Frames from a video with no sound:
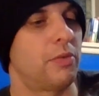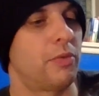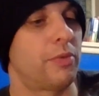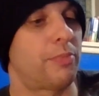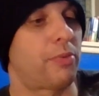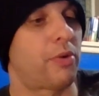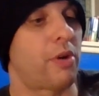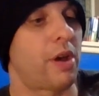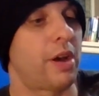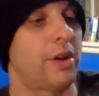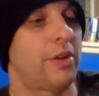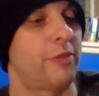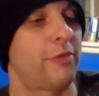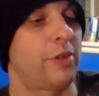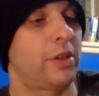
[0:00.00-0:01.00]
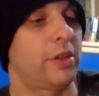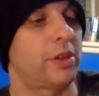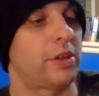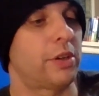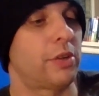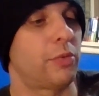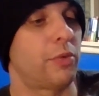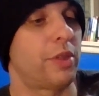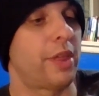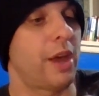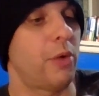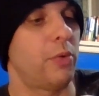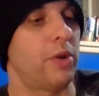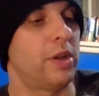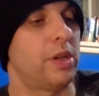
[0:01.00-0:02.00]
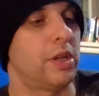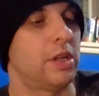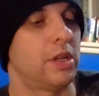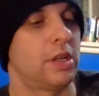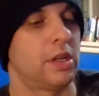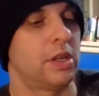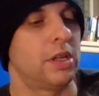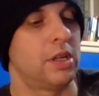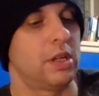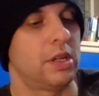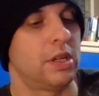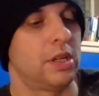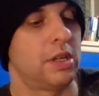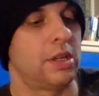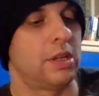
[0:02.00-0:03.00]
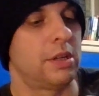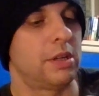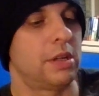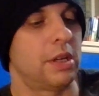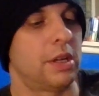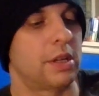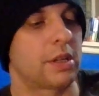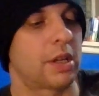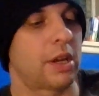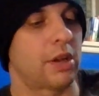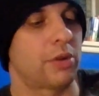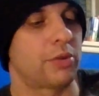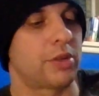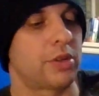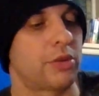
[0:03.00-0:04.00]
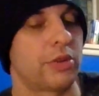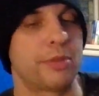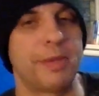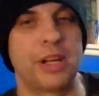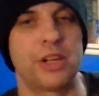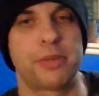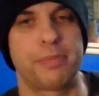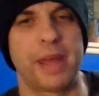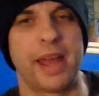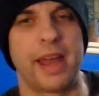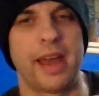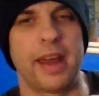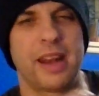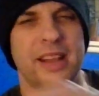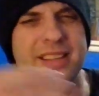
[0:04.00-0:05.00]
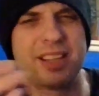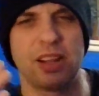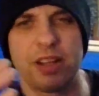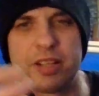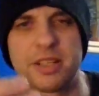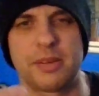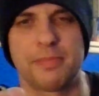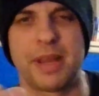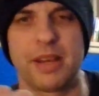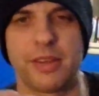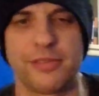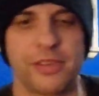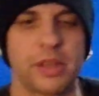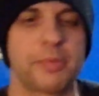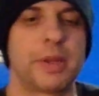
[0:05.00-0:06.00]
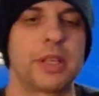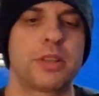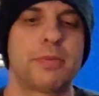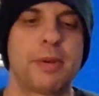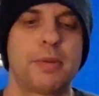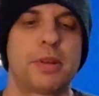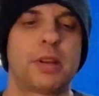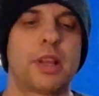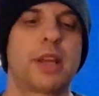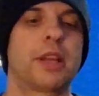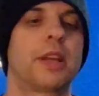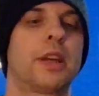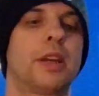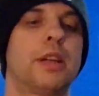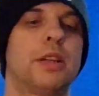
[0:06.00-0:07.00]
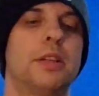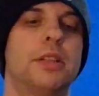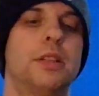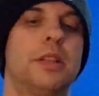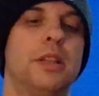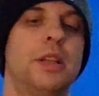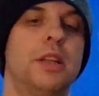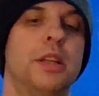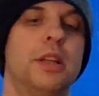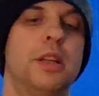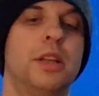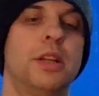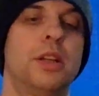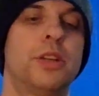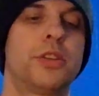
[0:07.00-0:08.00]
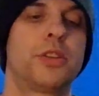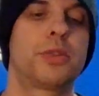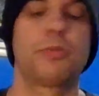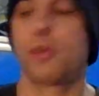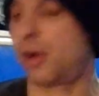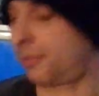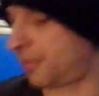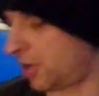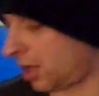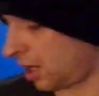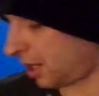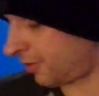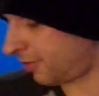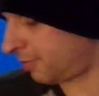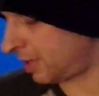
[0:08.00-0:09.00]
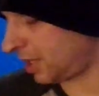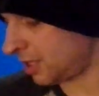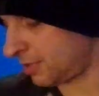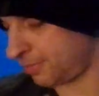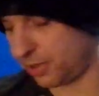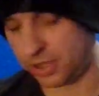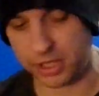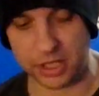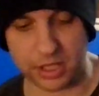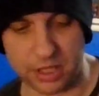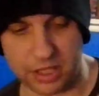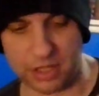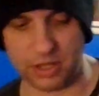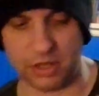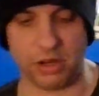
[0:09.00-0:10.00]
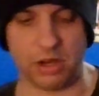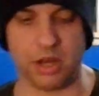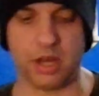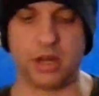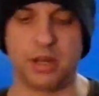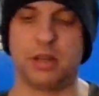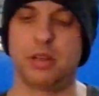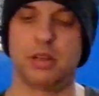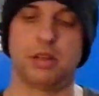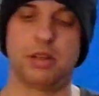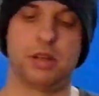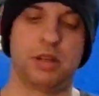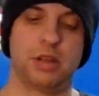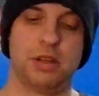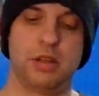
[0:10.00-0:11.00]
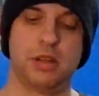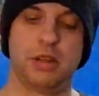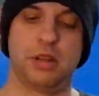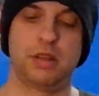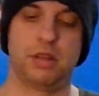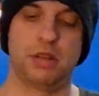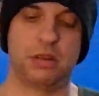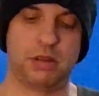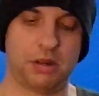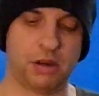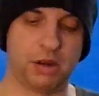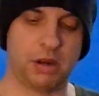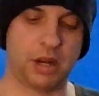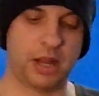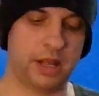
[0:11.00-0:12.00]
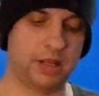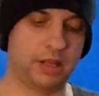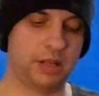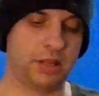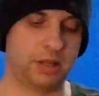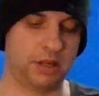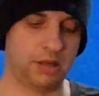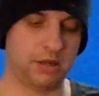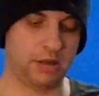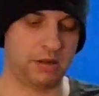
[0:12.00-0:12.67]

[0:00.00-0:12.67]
with pronged filter without. It kind of goes into it. It's made in Japan. I feel like they're made in the Philippines. Maybe they're like swapped off. But let's put this on our lens here.